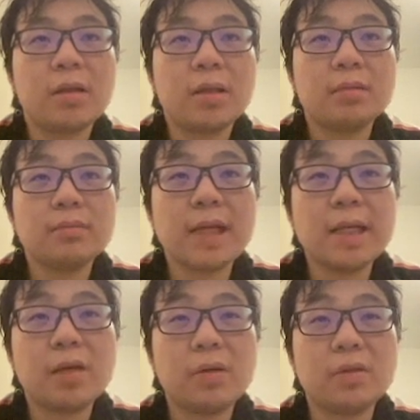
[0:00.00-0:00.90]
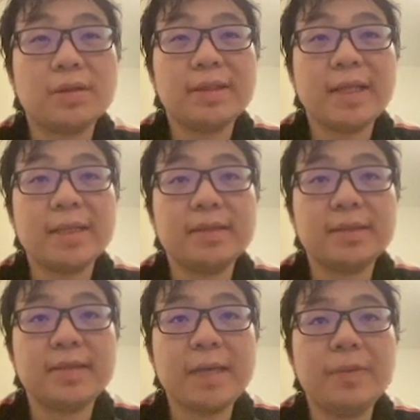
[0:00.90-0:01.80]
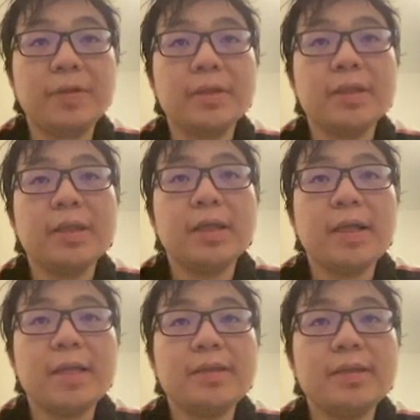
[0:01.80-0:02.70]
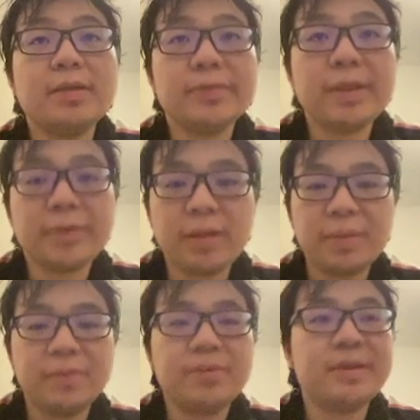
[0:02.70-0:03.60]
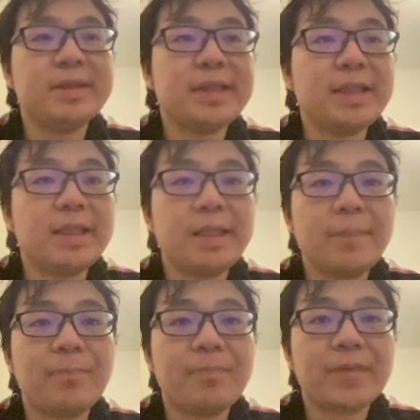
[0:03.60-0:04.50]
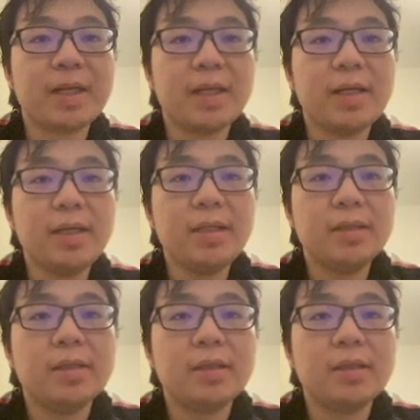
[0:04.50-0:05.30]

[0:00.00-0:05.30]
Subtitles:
microsecond since epoch, and this way we'll be able to see clearly.